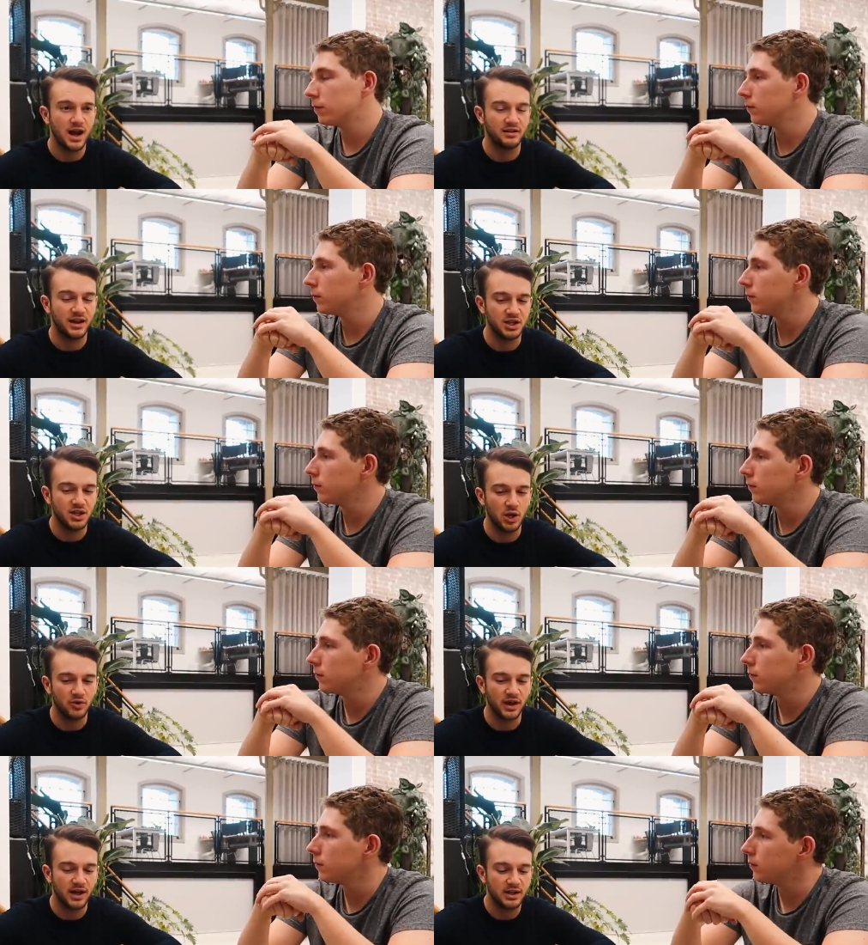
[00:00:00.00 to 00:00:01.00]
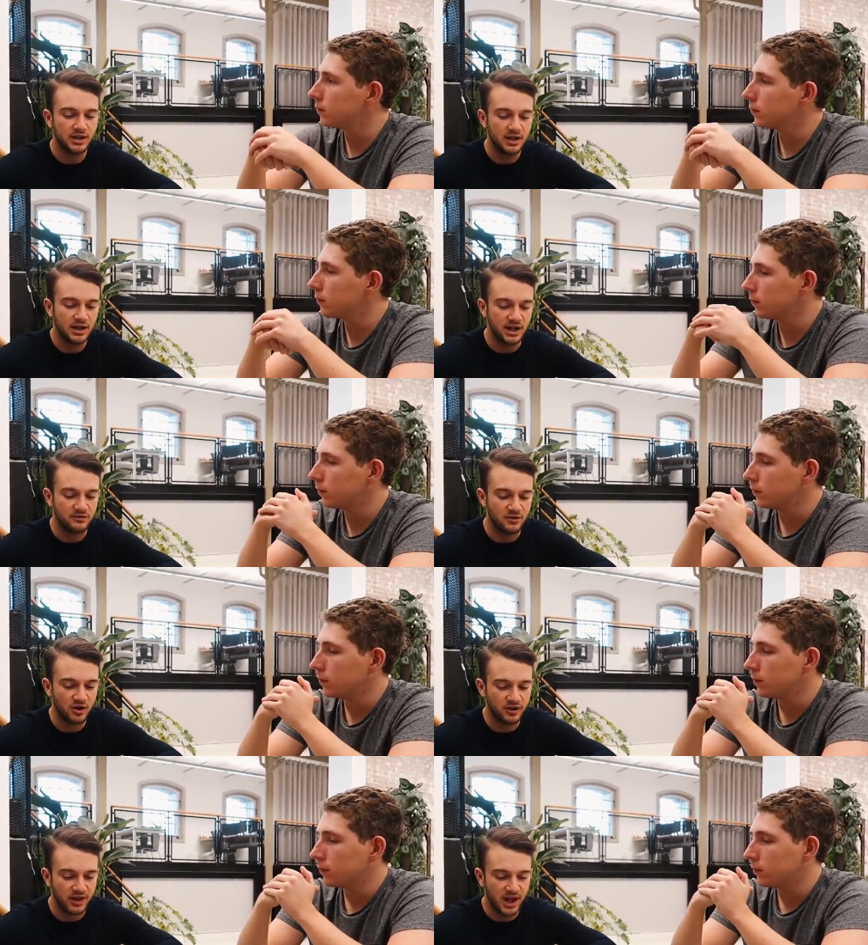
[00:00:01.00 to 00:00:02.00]
Speaker 1: and that you know that like
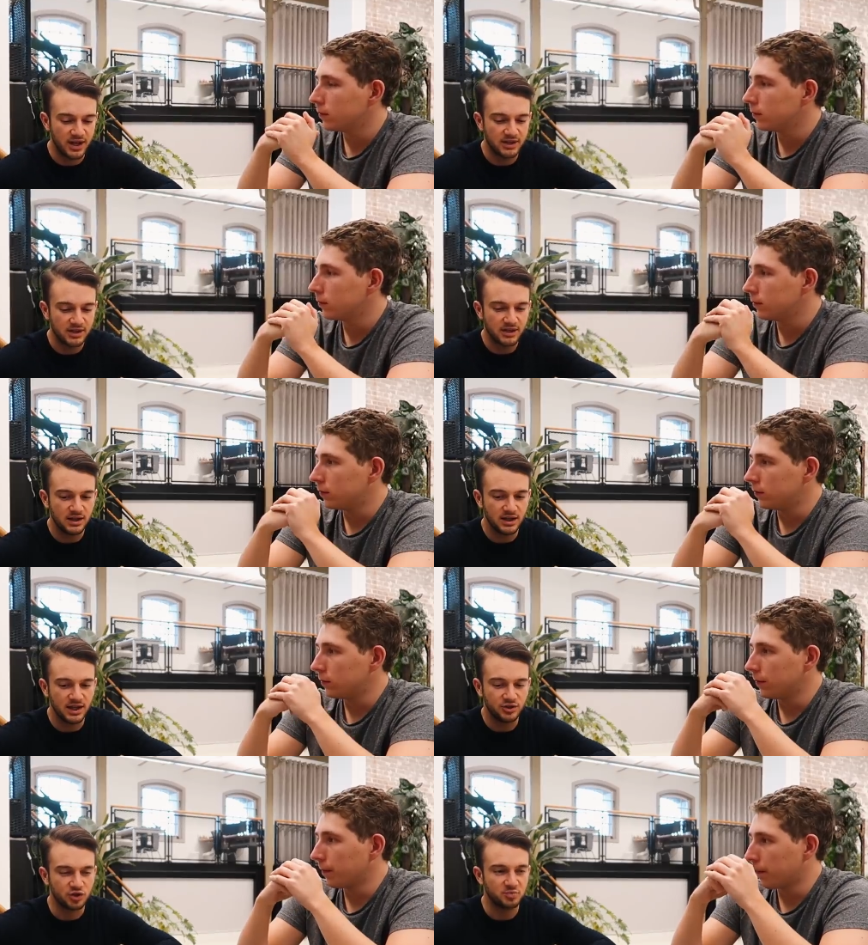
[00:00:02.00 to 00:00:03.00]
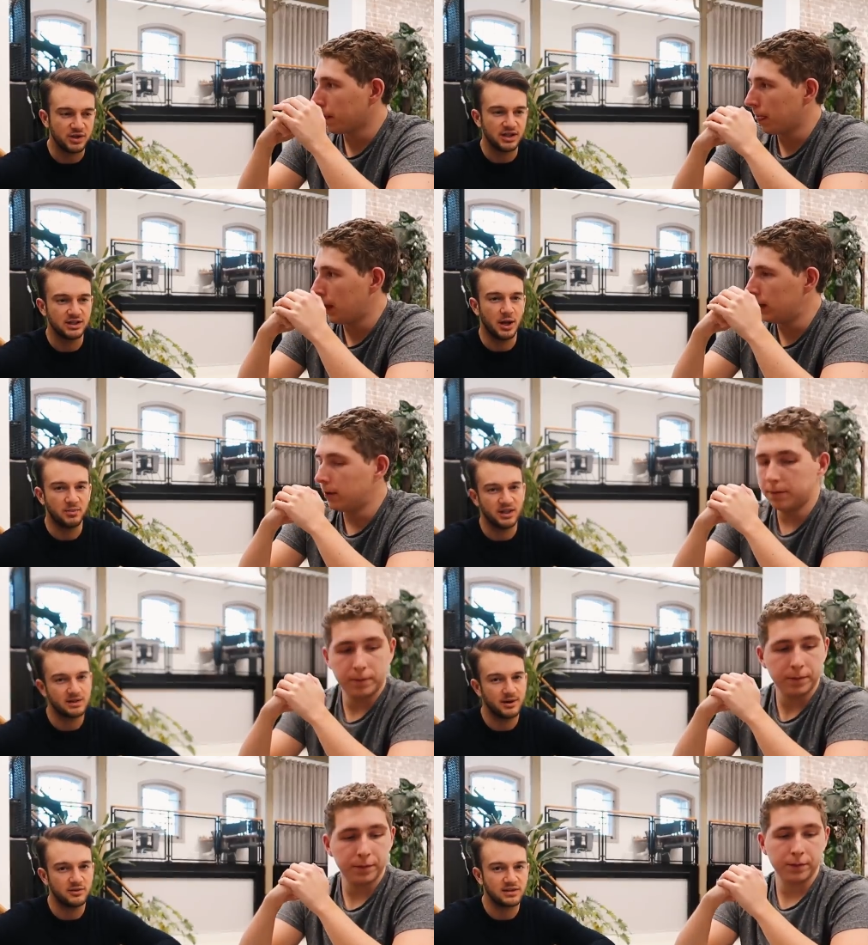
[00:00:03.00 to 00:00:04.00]
rather than it just being a
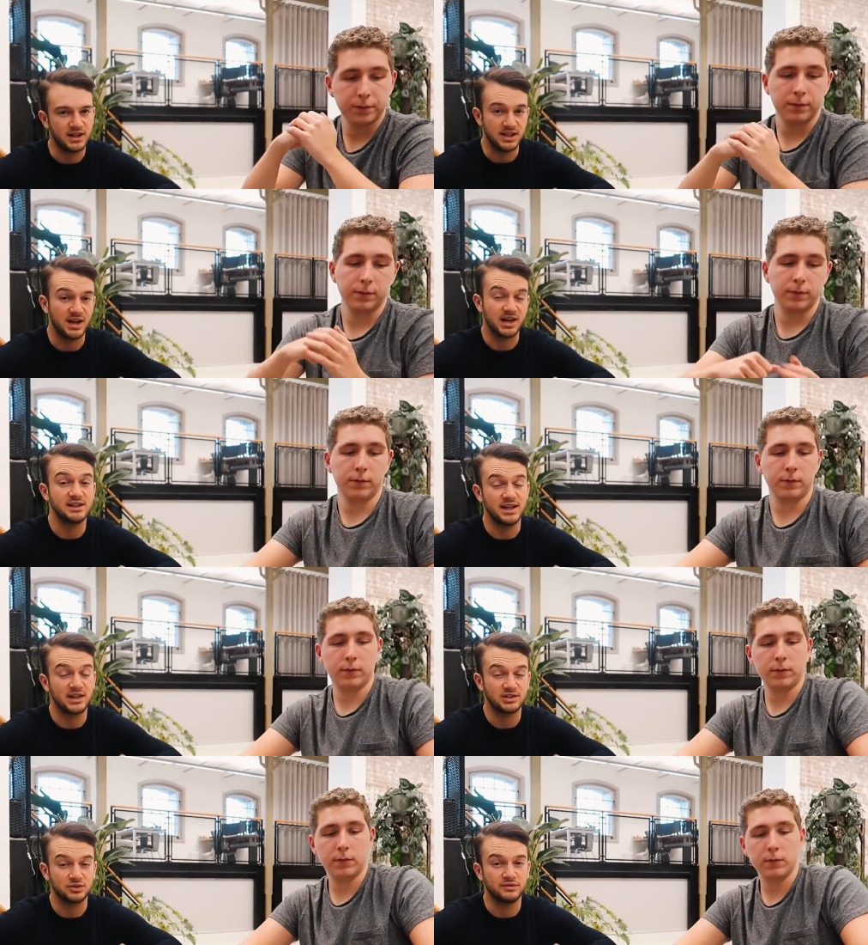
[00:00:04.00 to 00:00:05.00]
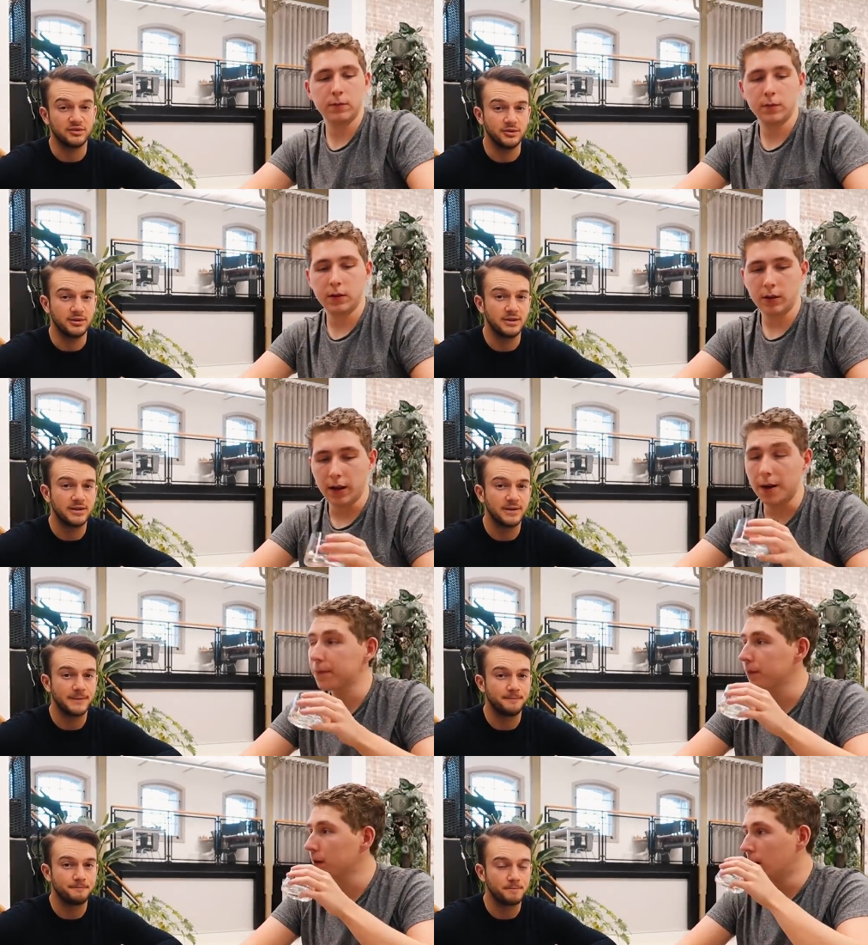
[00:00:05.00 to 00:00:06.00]
piss about, like you actually get stuff done.
Speaker 2: Yeah.
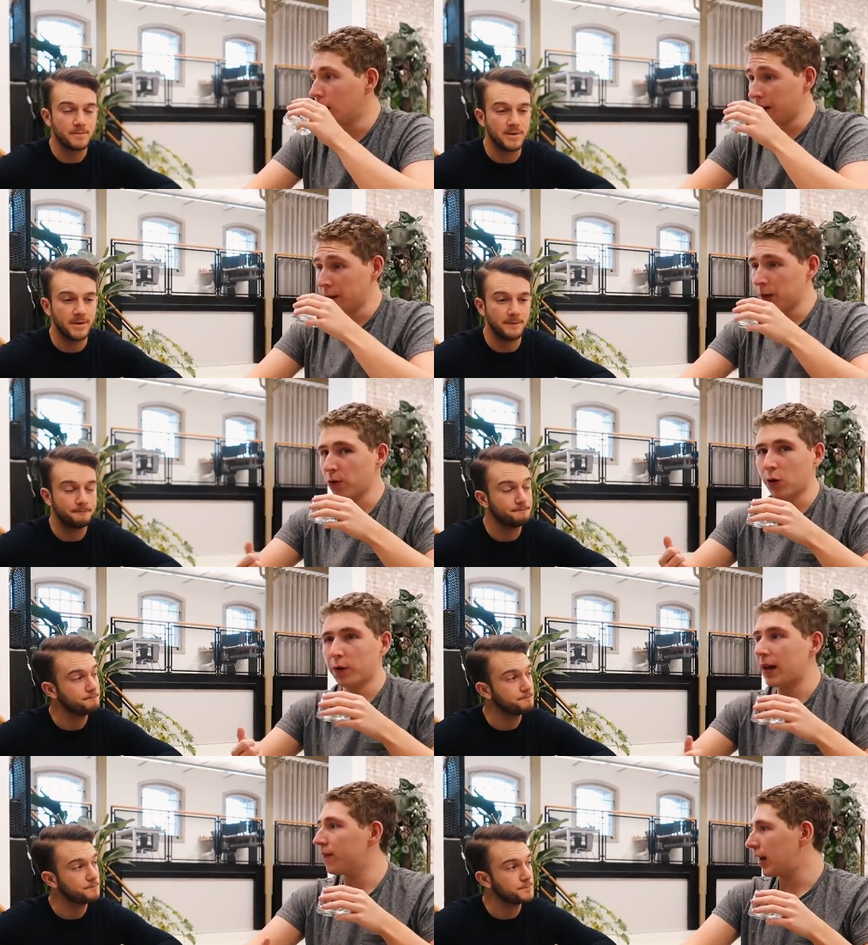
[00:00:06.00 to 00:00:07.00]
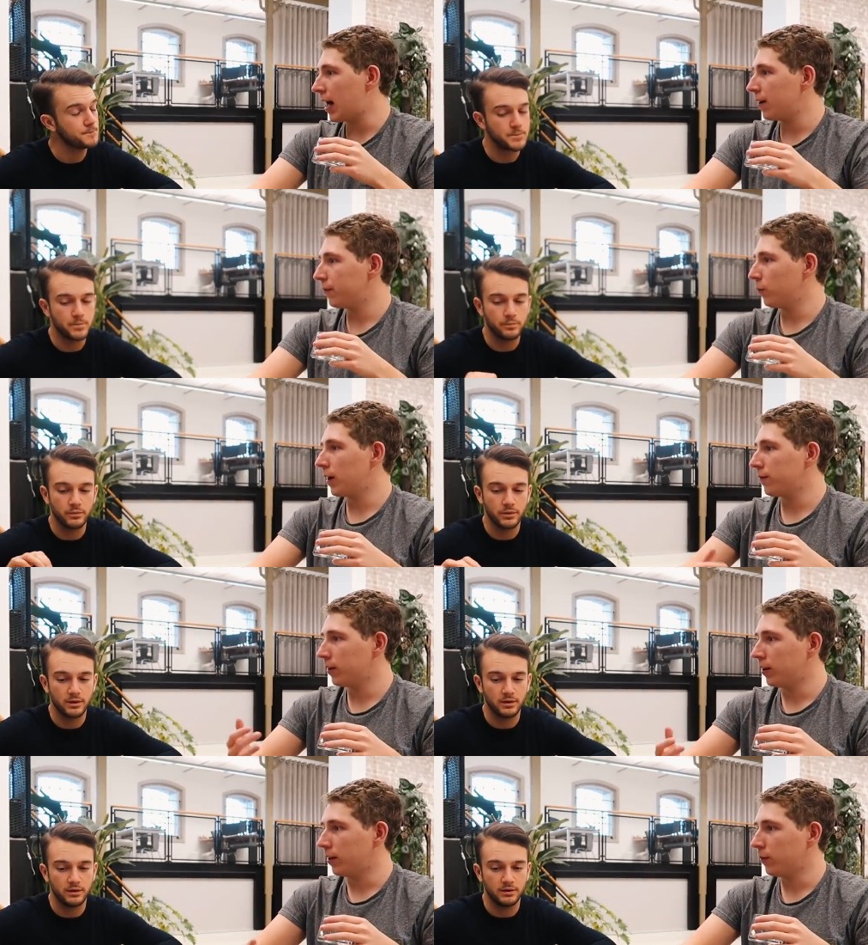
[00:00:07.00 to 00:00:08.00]
Like, yeah. don't get me wrong, we have a laugh and we
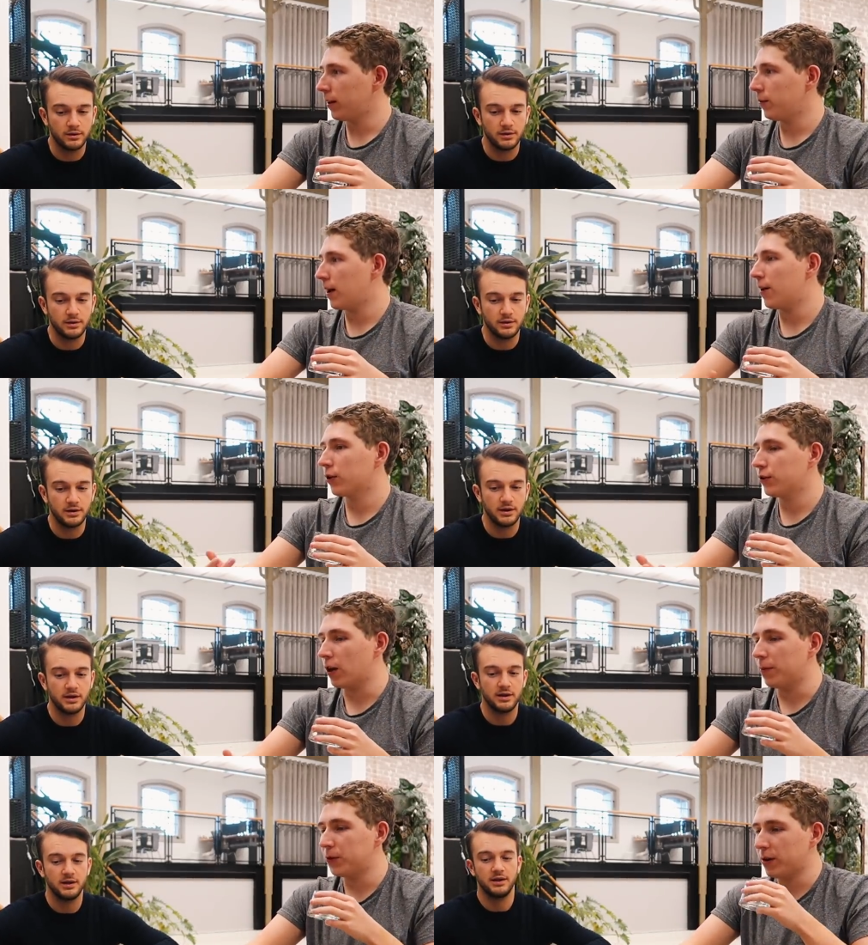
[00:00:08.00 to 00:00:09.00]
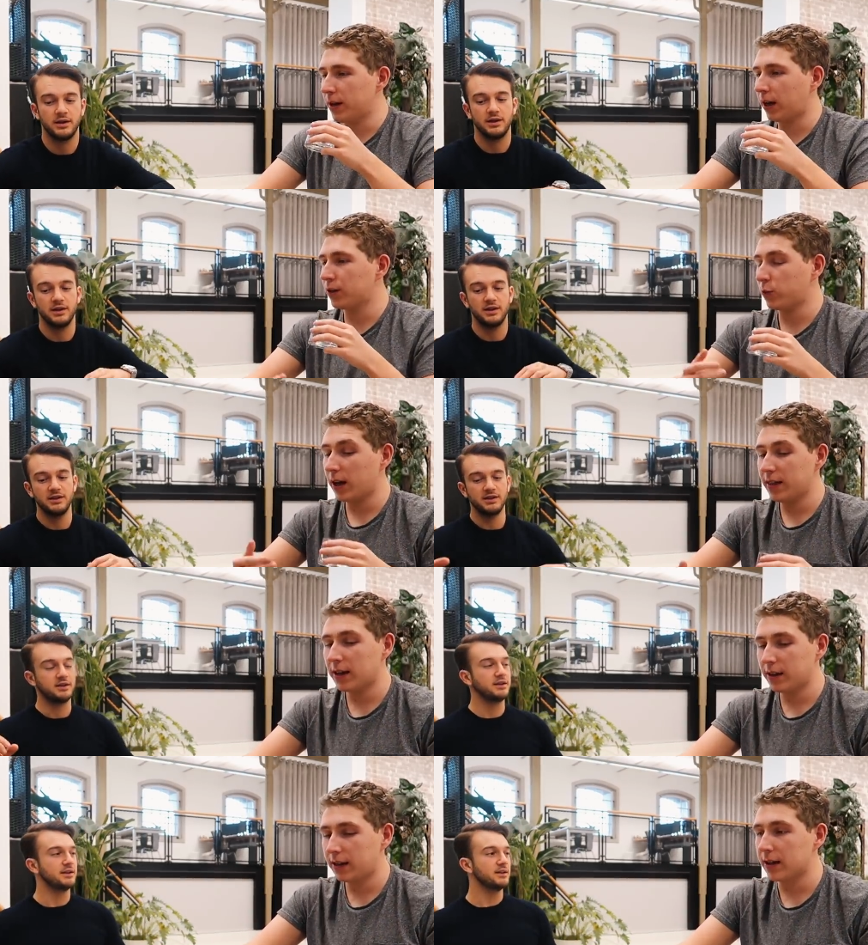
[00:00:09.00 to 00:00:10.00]
have, you know, we, we have a good time doing it because we, at
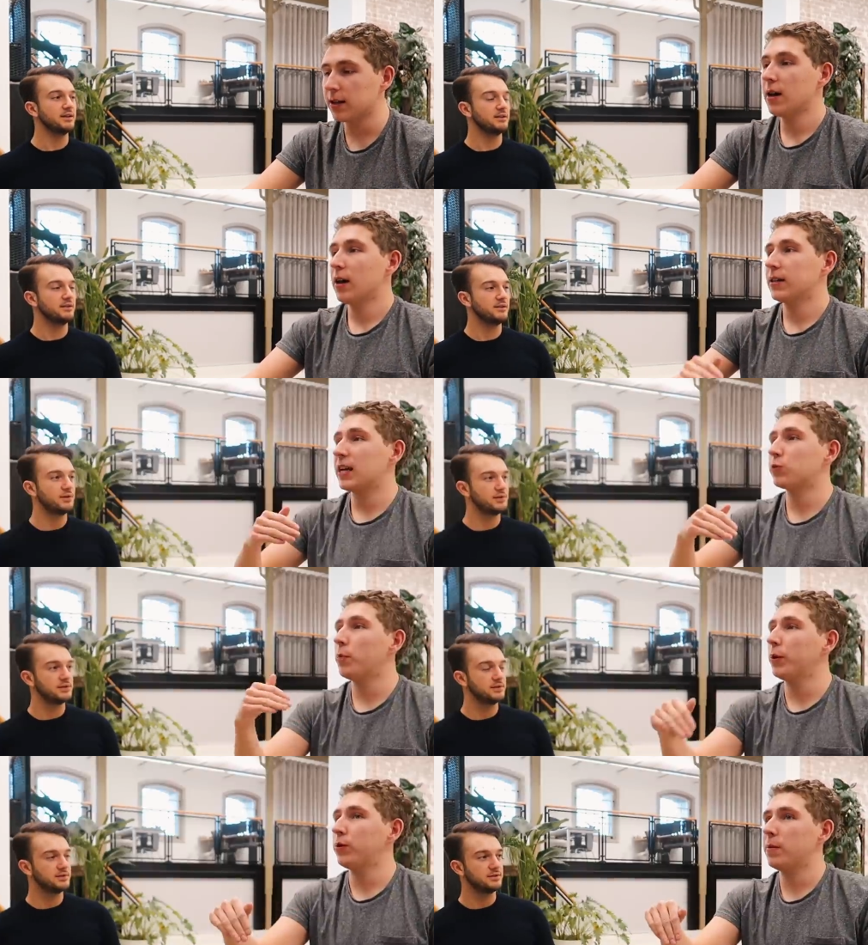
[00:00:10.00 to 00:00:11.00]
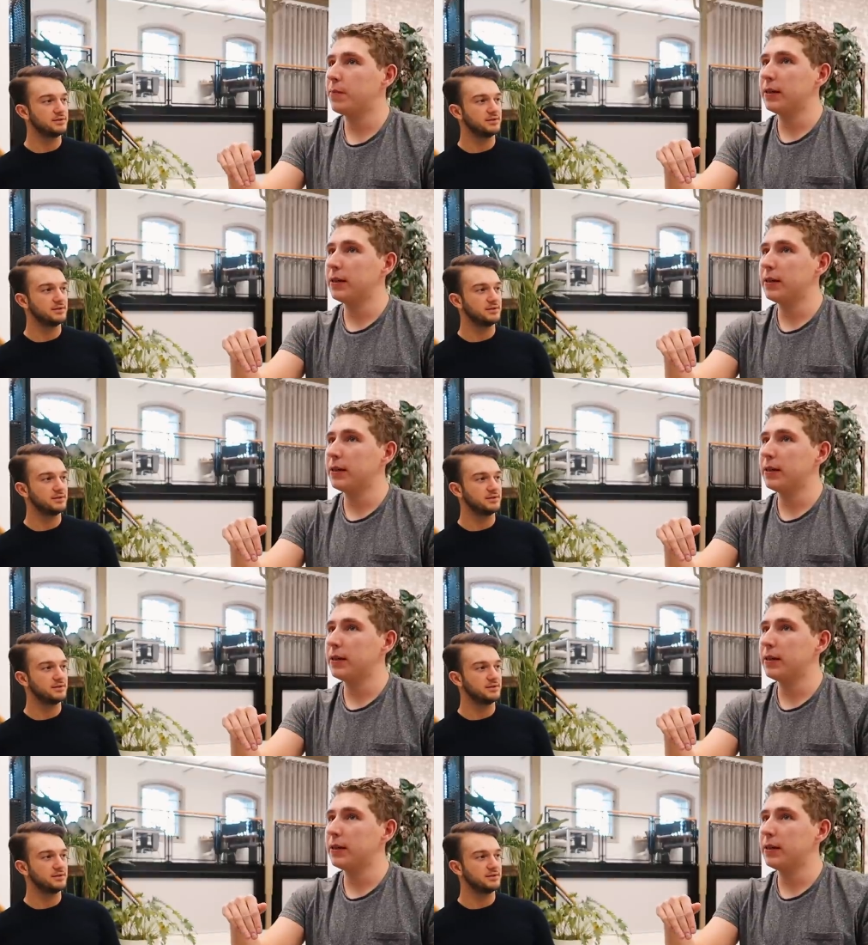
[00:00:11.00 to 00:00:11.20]
the end of the day, yes, we're building a